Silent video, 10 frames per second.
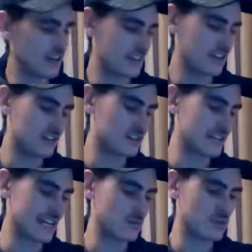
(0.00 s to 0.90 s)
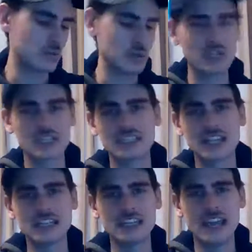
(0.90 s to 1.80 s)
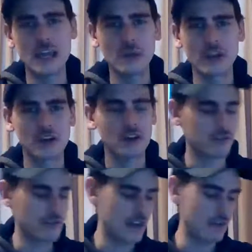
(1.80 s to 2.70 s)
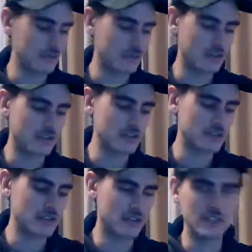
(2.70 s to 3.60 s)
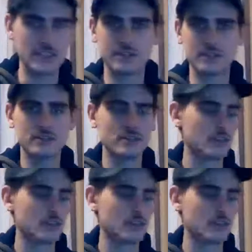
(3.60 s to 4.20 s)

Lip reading: And the under 6 was between San Diego and Colorado, the Gulls and the Eagles.